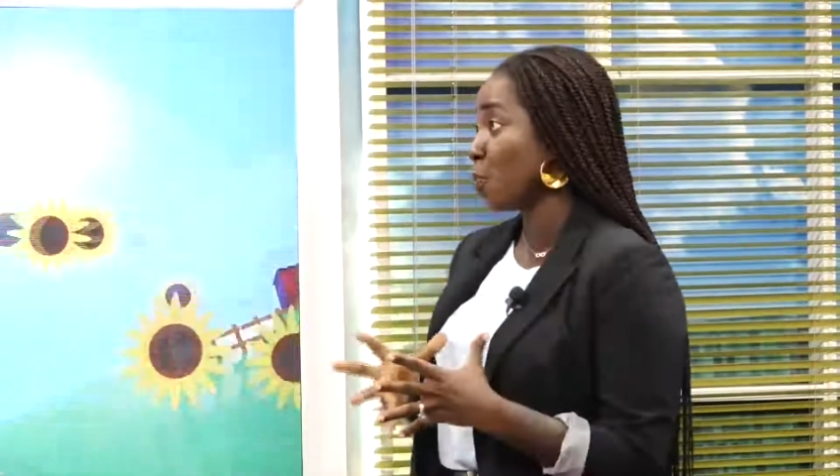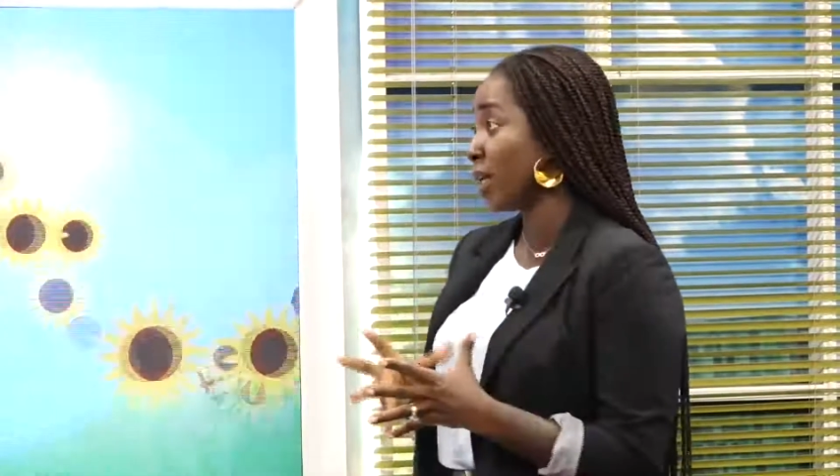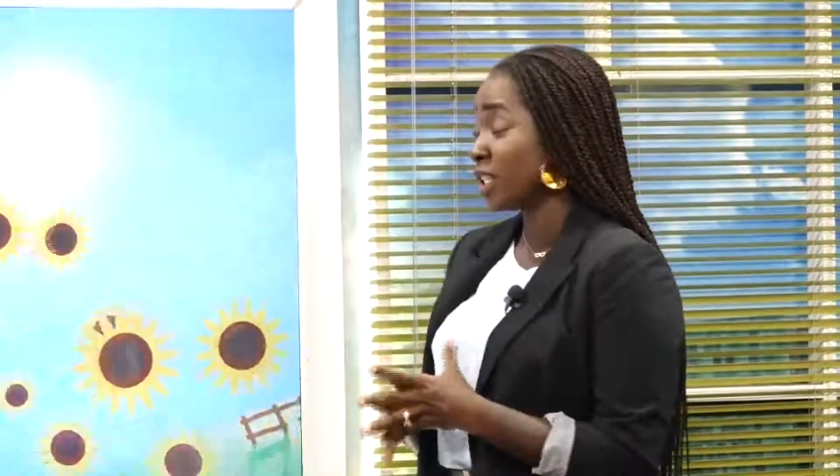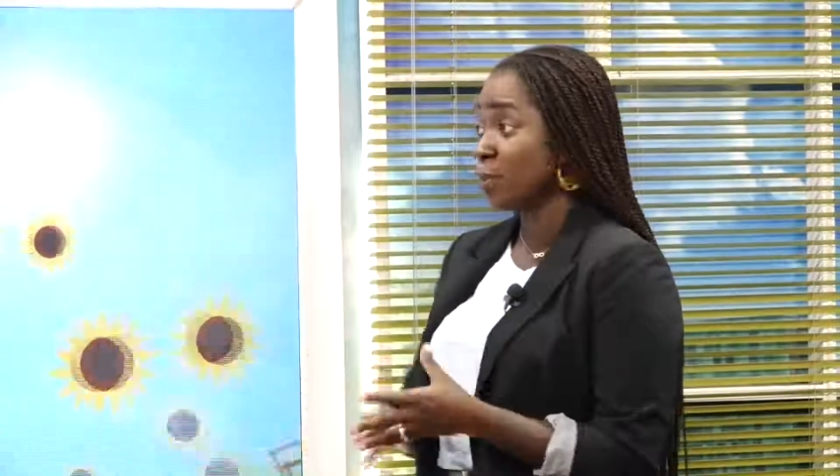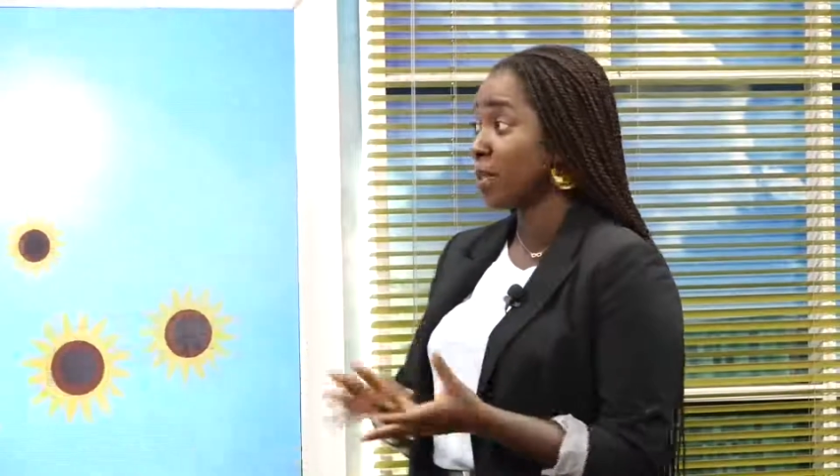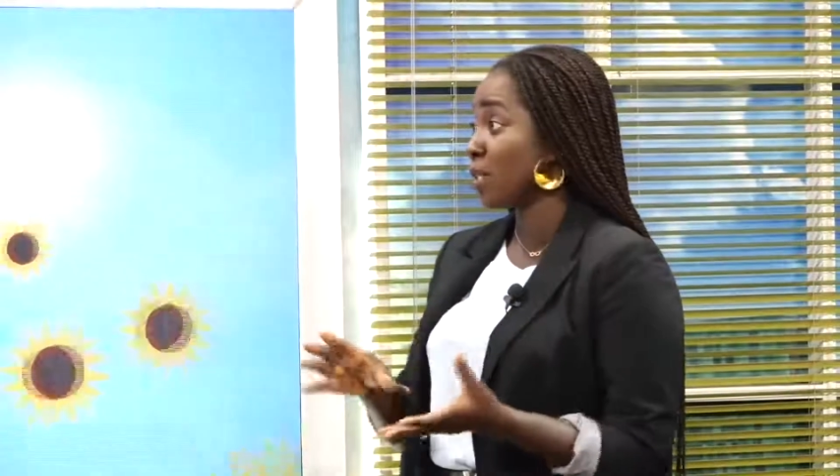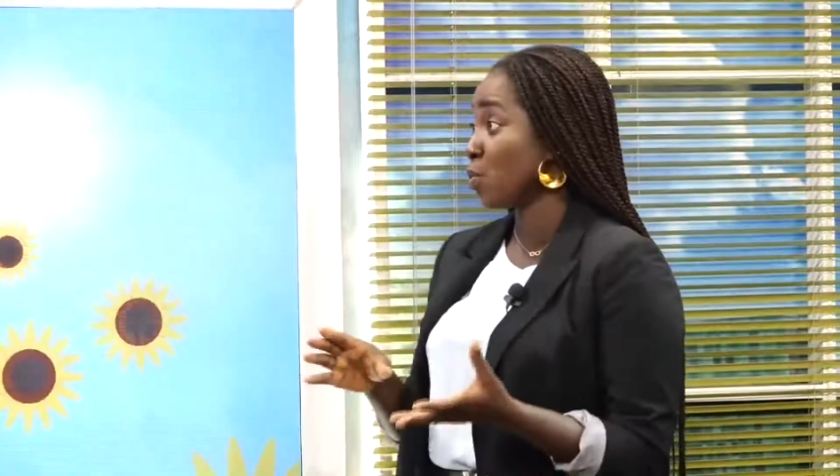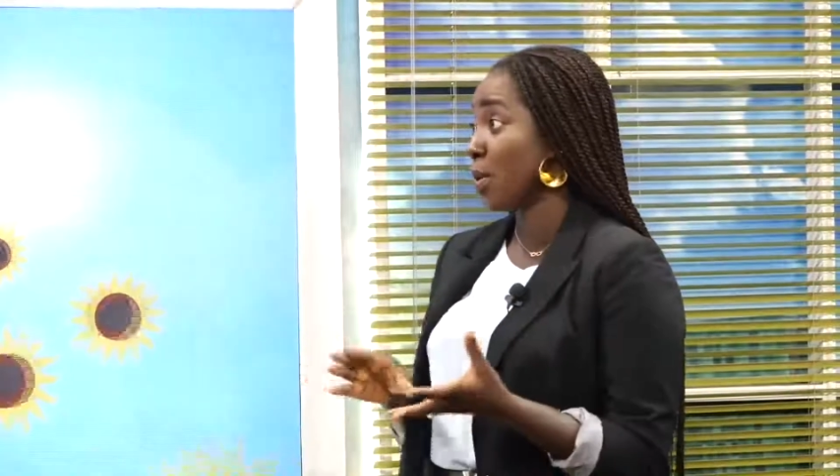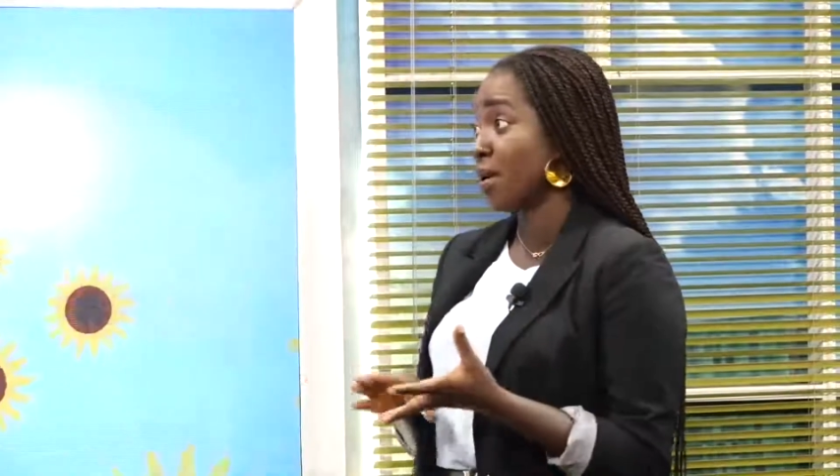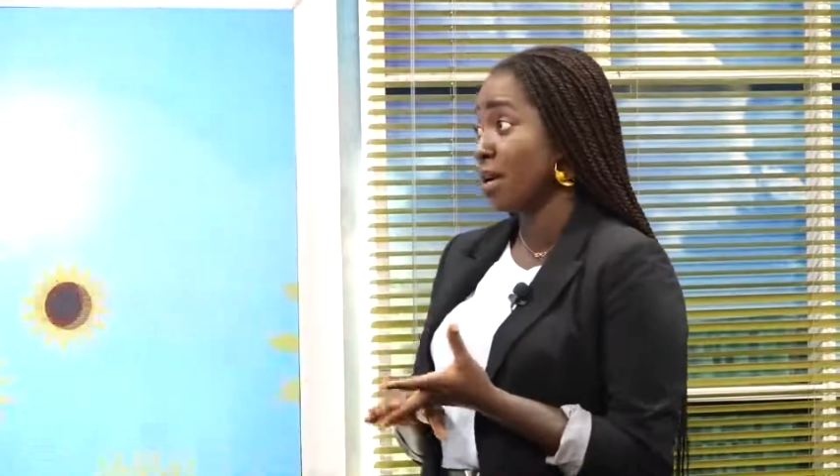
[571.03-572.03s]
participate is
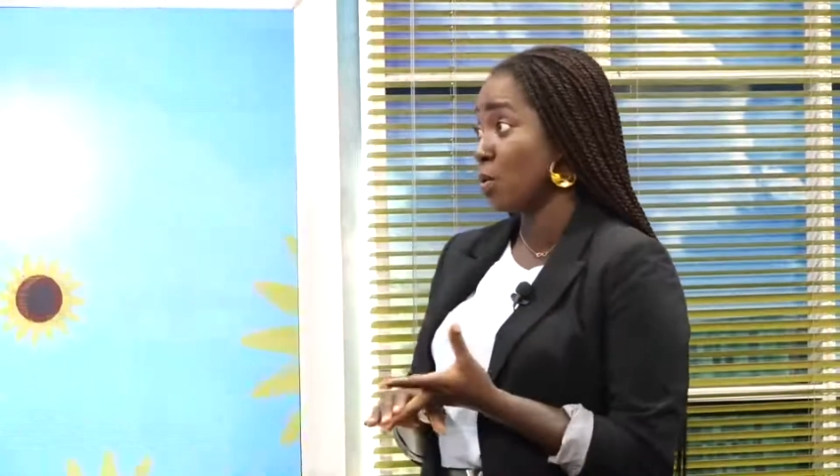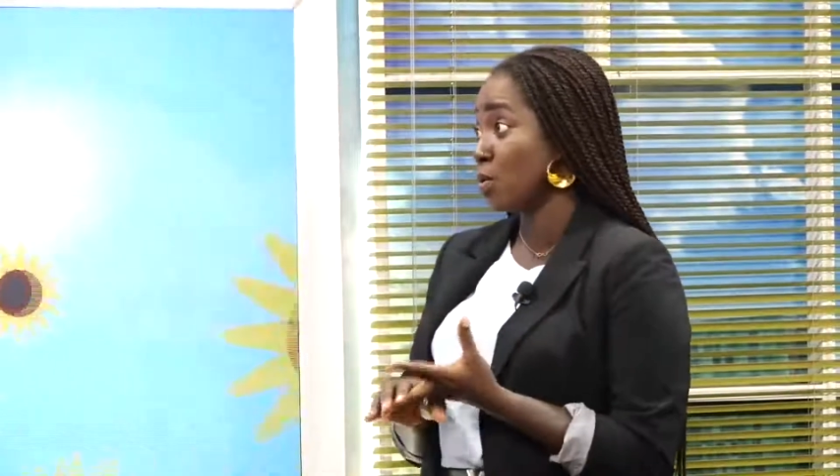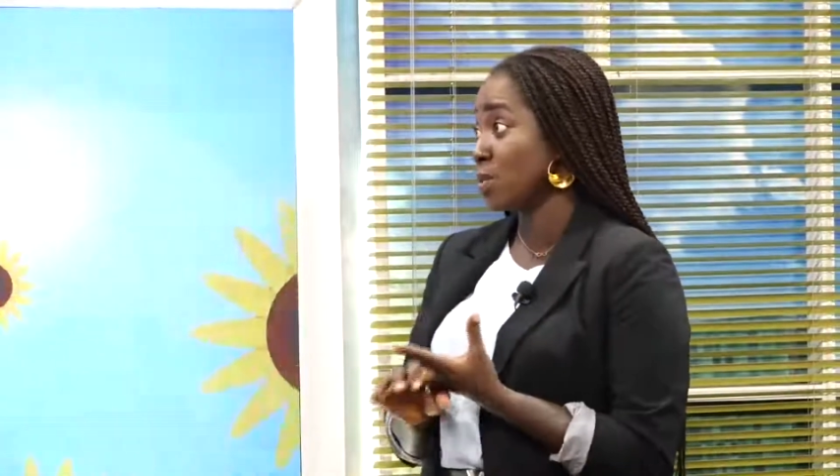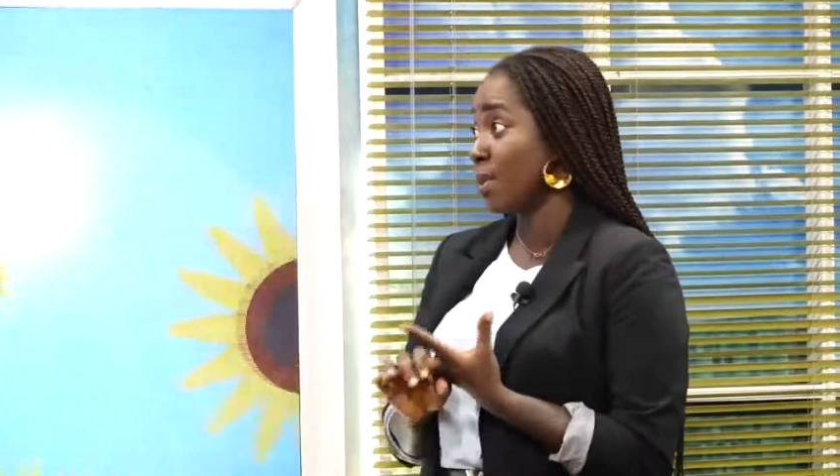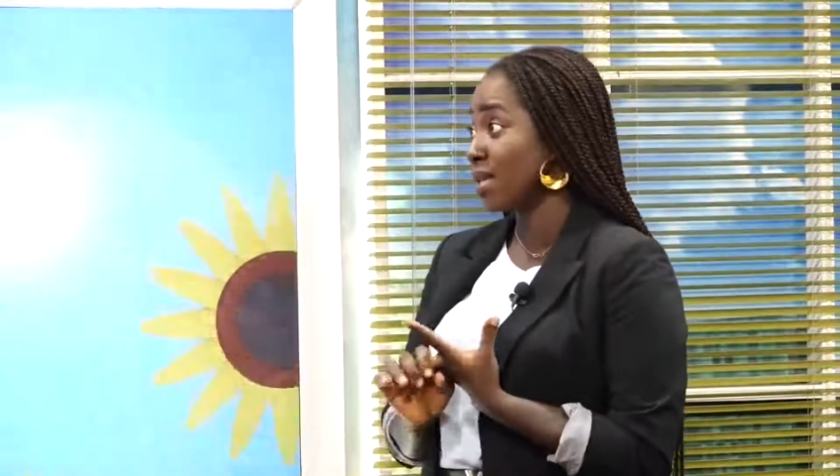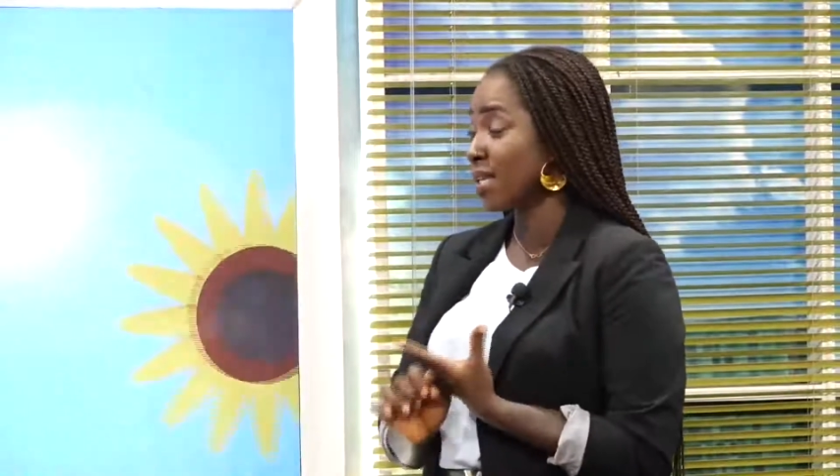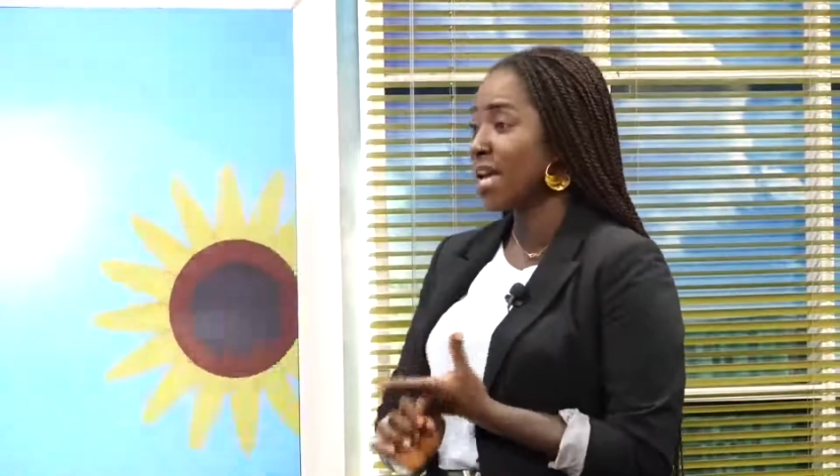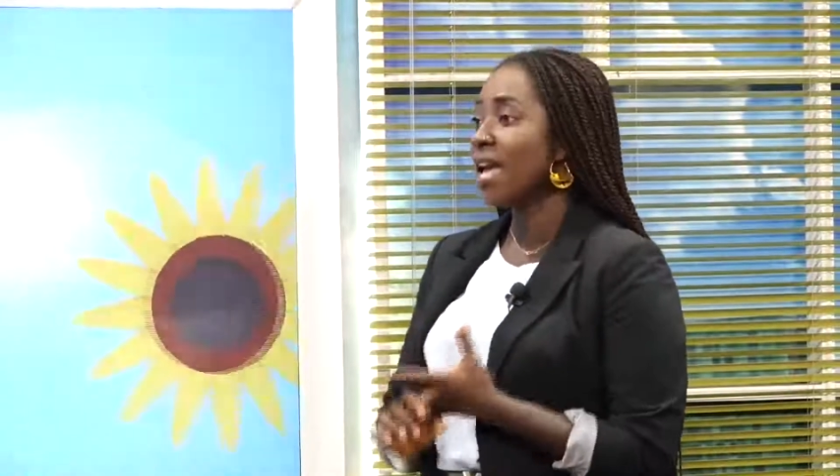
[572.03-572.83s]
wearing a nose mask,